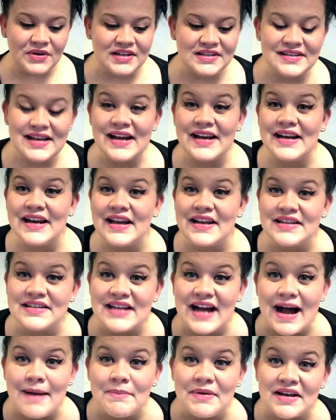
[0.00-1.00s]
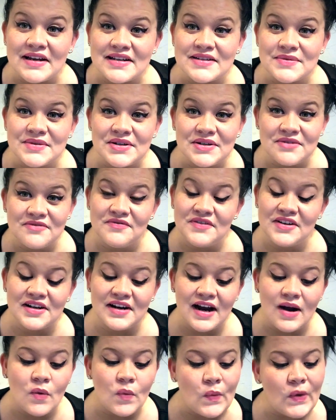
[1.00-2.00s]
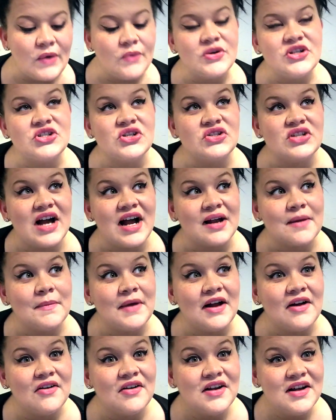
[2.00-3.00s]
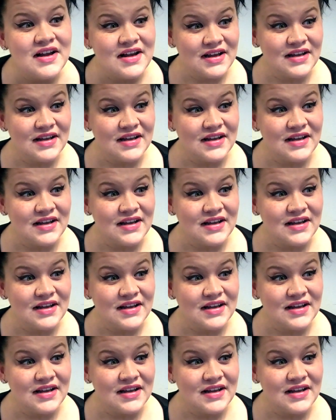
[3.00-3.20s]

we decided on a topic because we couldn't figure out what we should talk about.